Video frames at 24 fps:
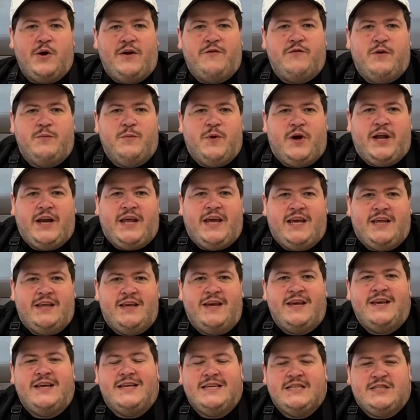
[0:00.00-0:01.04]
everybody,
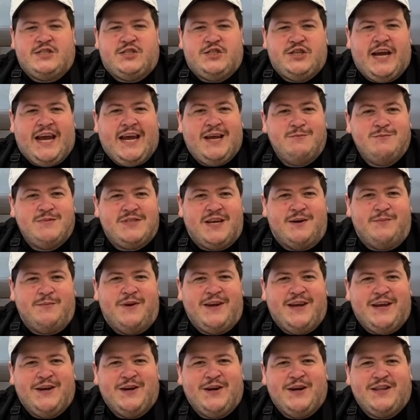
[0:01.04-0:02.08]
it's James. I'm
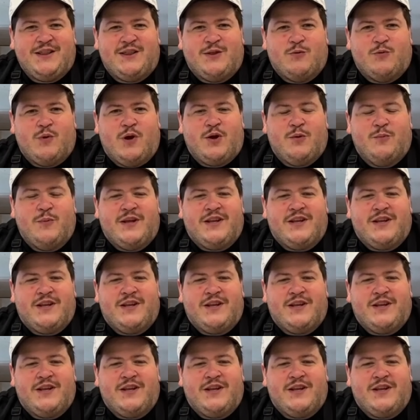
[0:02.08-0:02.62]
here at the Ronald